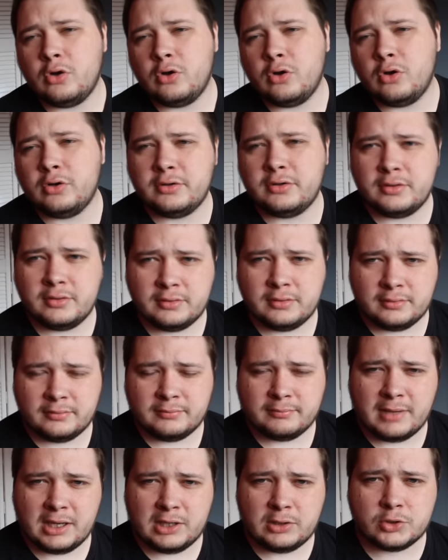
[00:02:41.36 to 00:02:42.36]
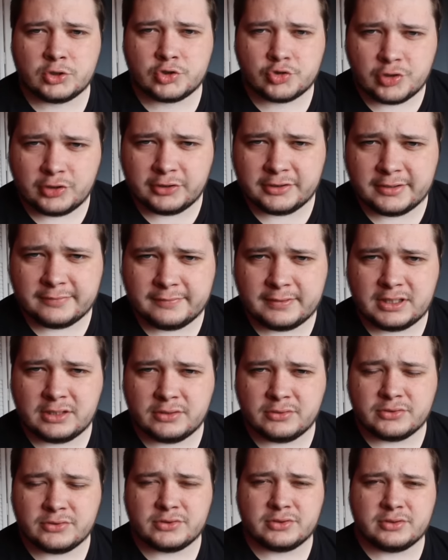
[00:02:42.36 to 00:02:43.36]
On my Australia
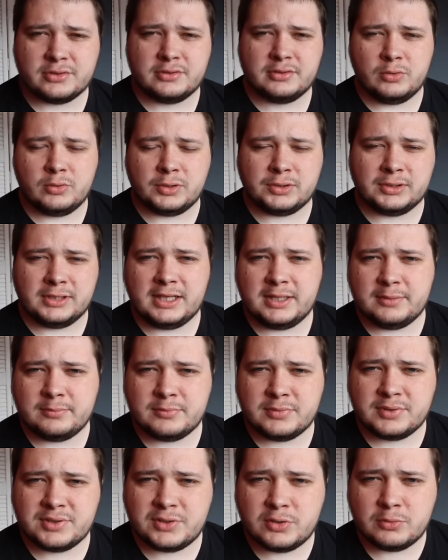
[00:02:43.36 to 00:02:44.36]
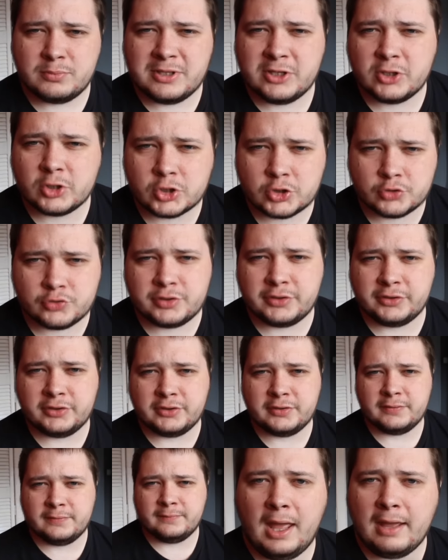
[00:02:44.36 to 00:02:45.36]
videos, who claims to be
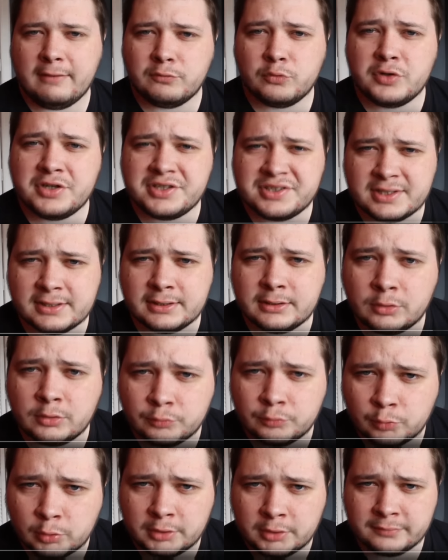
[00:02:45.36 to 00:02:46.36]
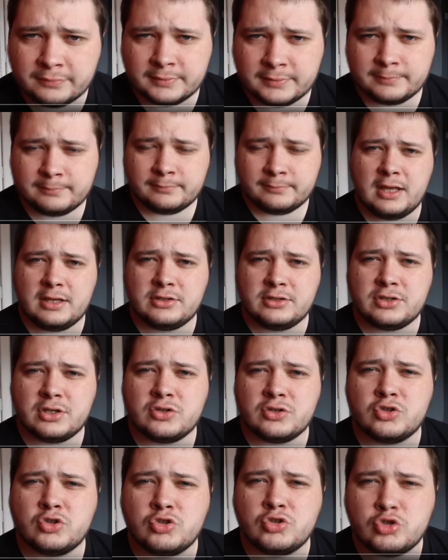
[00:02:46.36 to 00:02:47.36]
Australian, every single one of them is
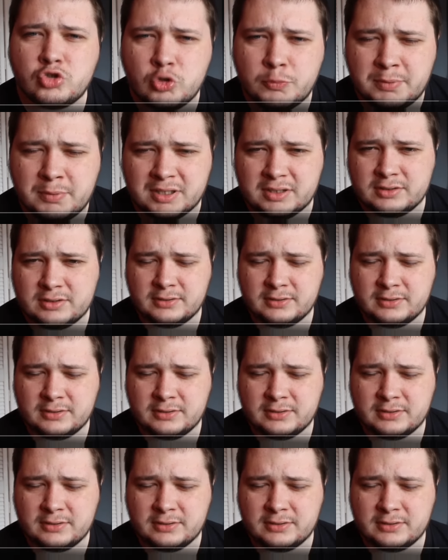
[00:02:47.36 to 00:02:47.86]
stupid.